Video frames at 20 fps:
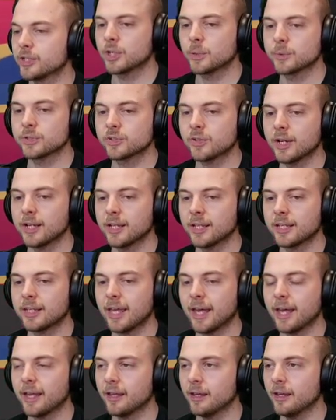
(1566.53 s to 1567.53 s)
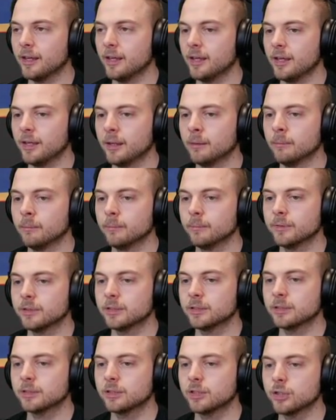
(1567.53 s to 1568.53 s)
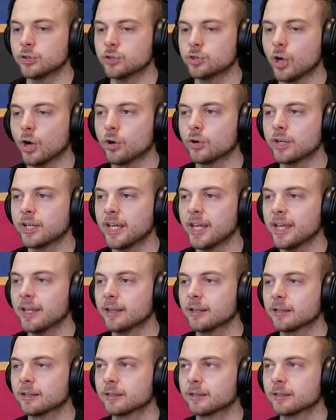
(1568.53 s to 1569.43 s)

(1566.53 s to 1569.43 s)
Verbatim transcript: was trying to get um, the donkey.